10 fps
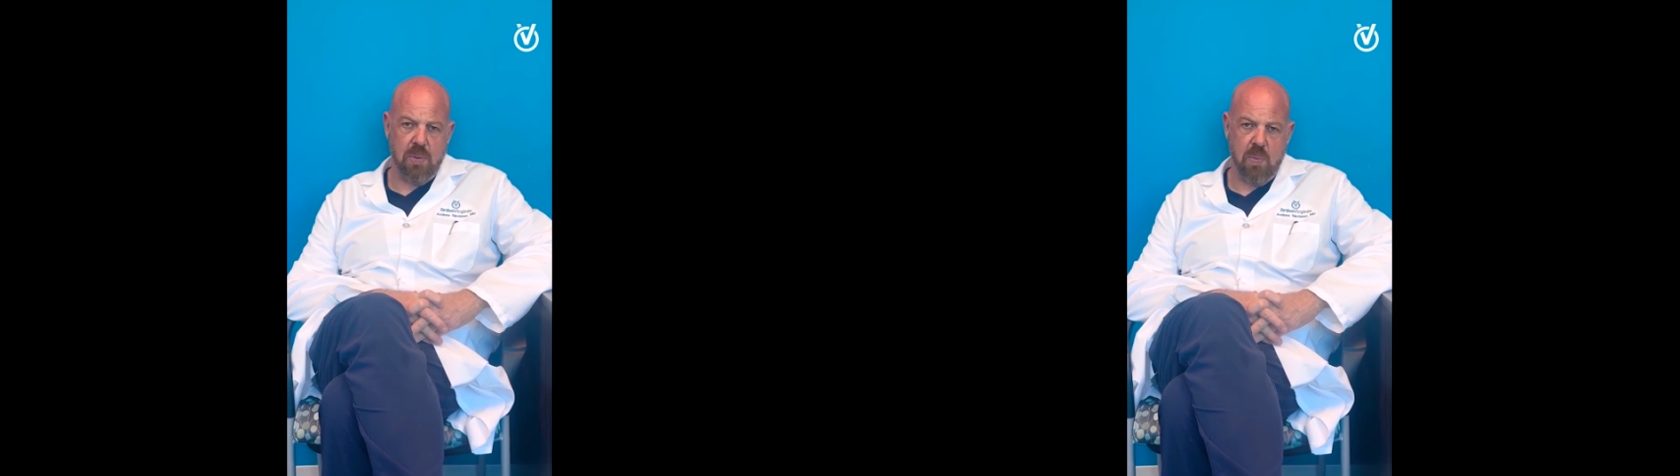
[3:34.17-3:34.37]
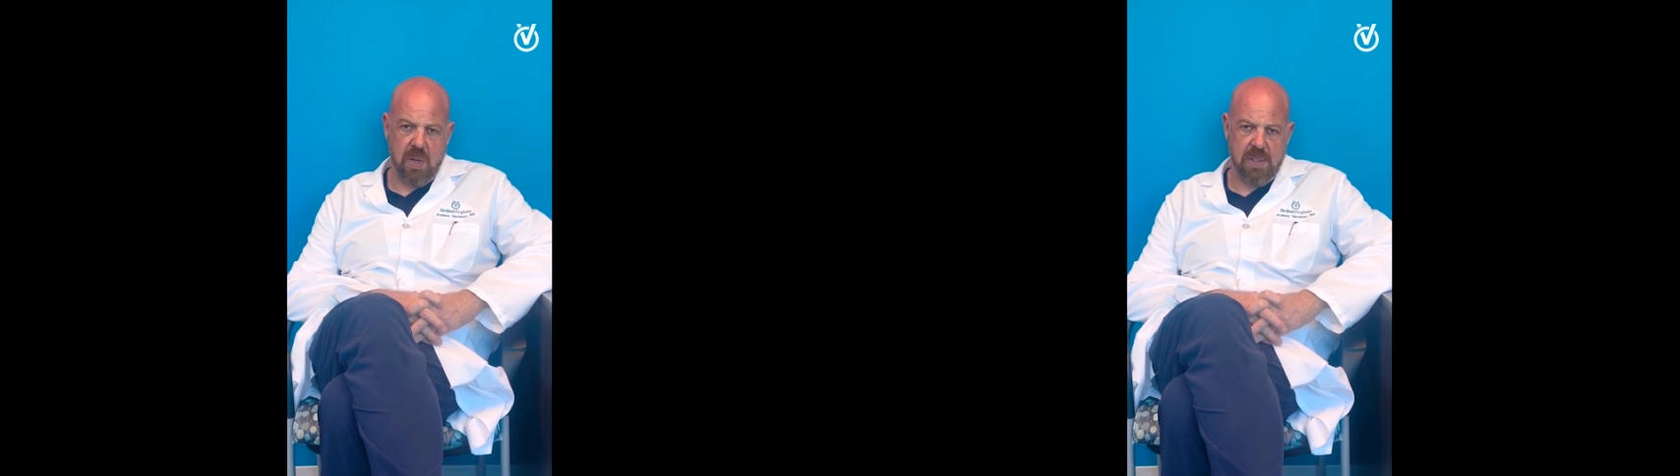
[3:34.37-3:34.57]

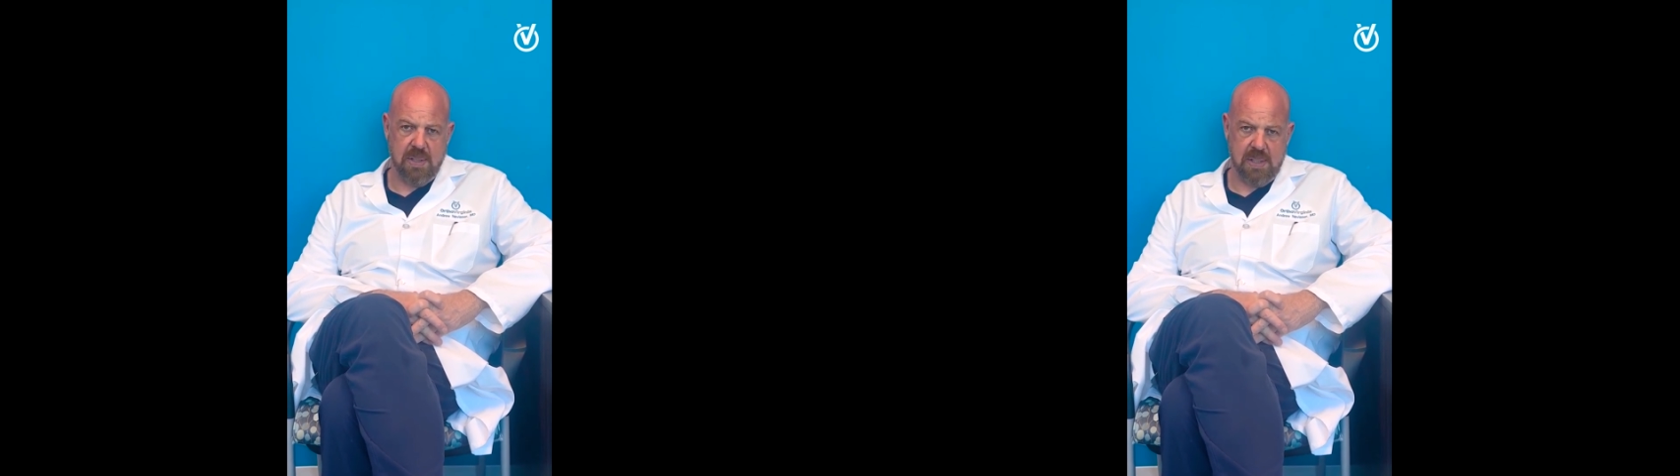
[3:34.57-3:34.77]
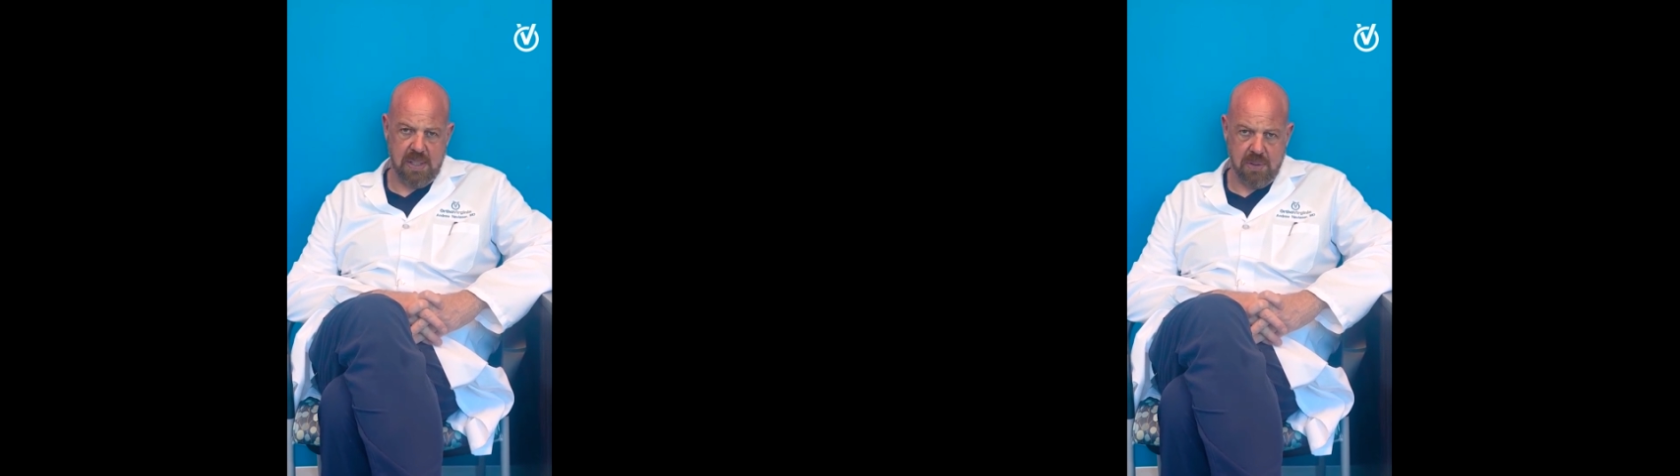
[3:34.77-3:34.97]
1
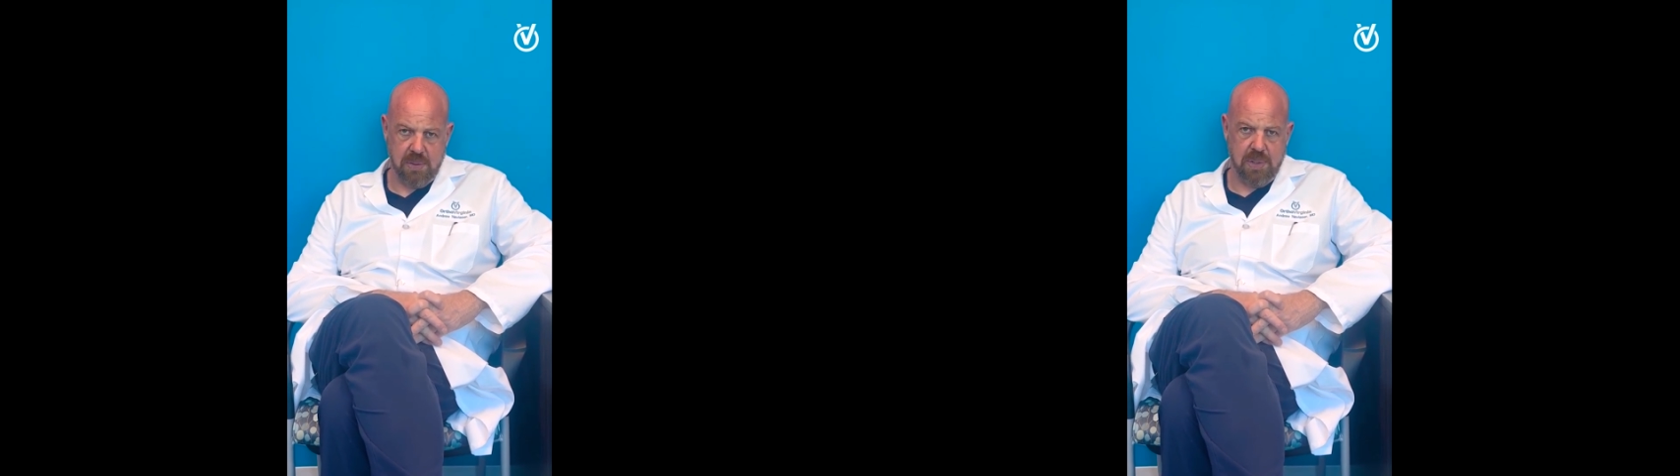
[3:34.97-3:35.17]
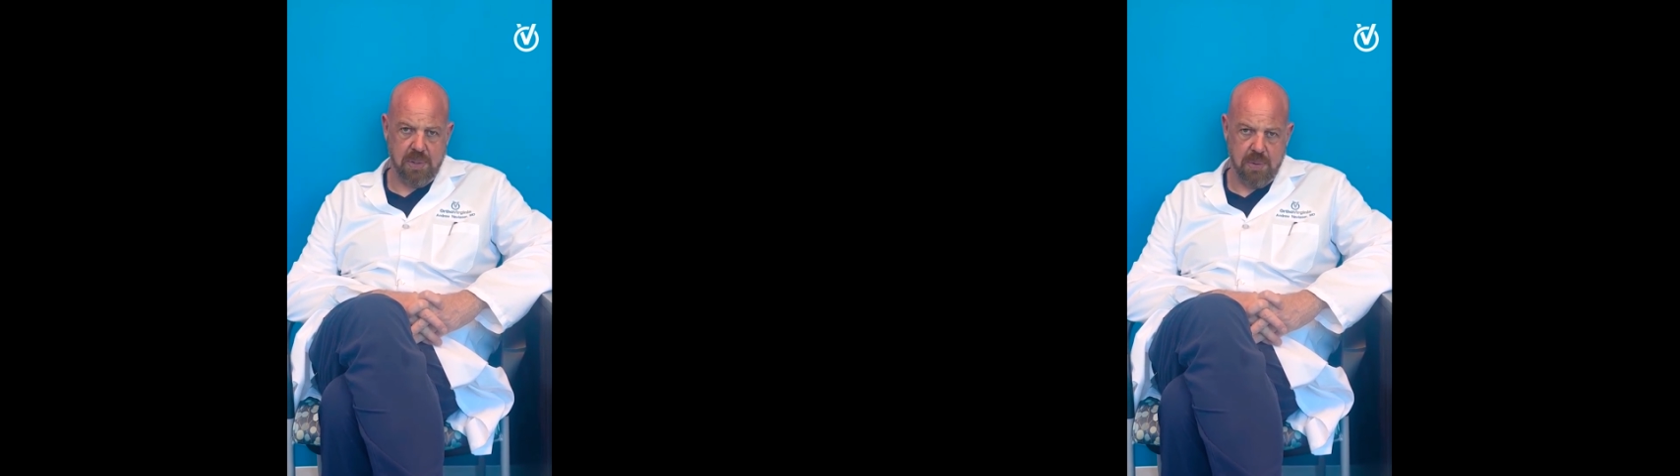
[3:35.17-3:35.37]
single
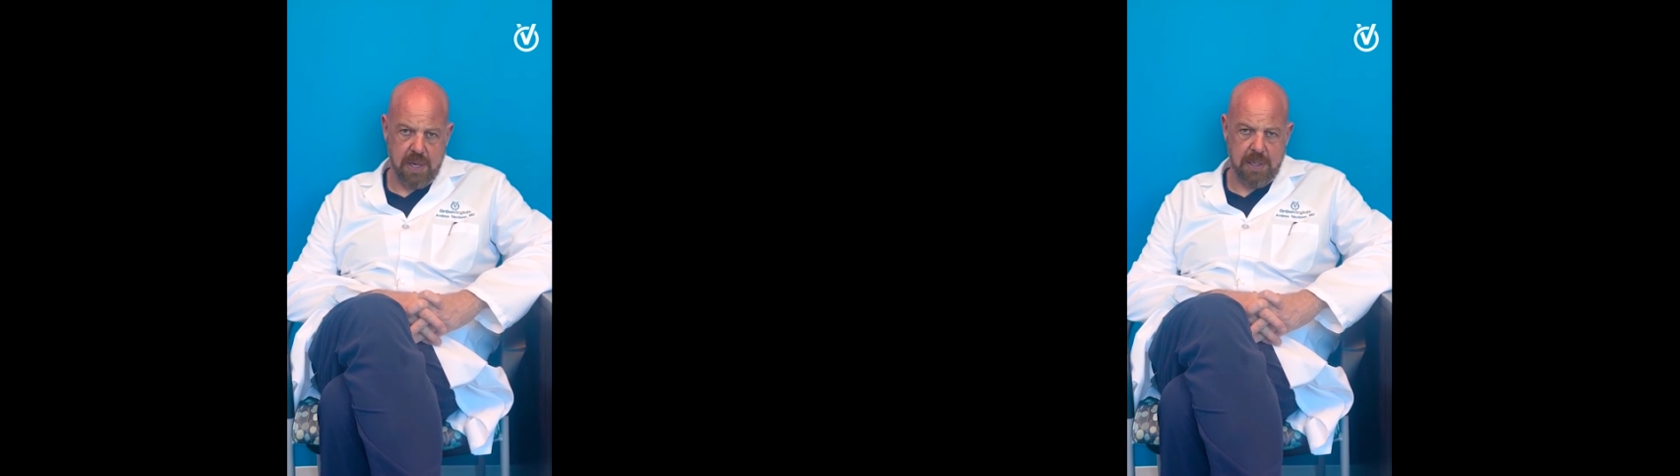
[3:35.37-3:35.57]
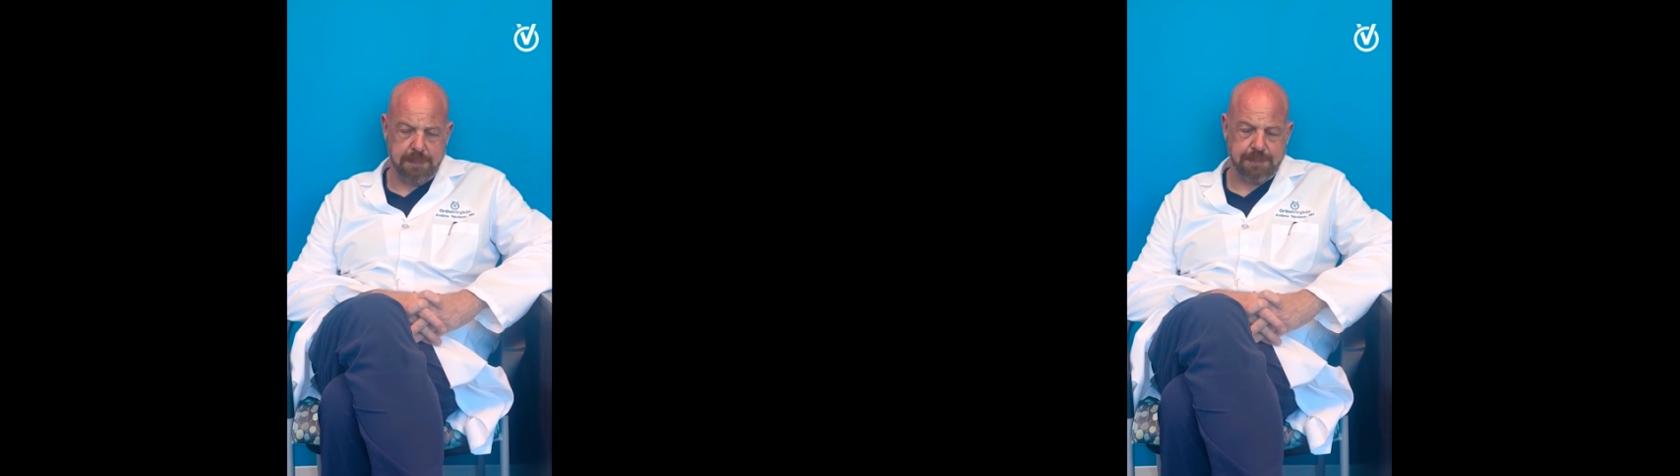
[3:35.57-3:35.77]
degree.